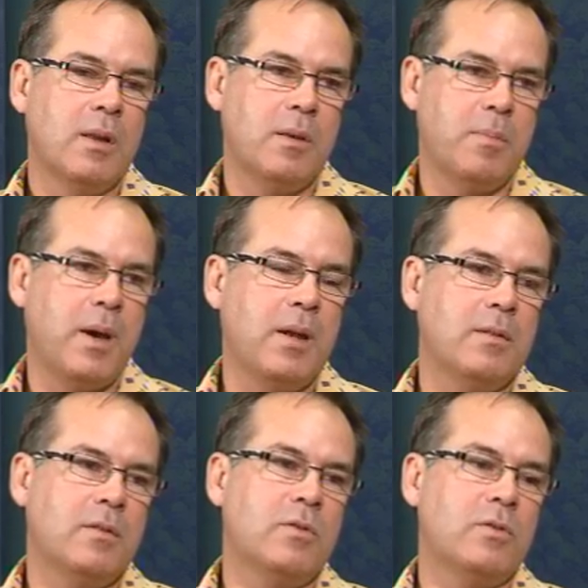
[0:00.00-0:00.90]
The
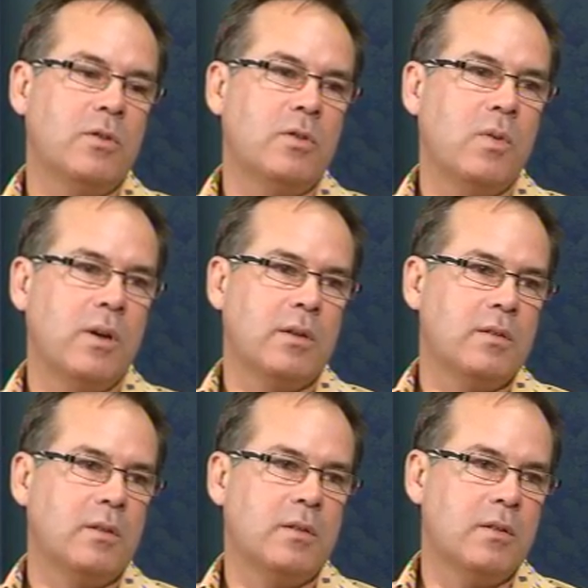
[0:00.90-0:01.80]
patterns are also quite
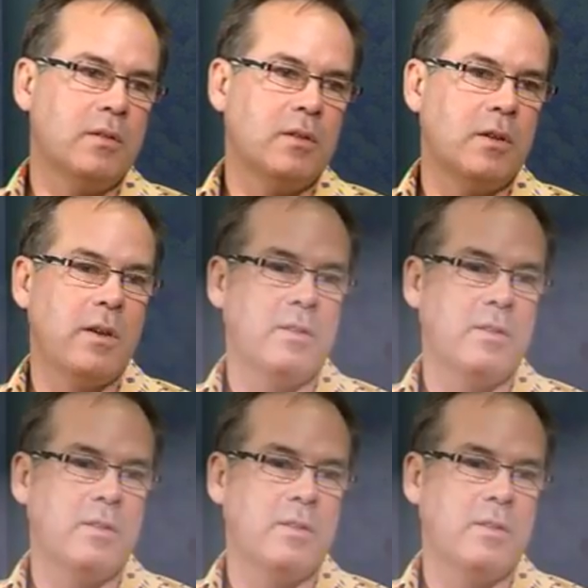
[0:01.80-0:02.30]
consistent. So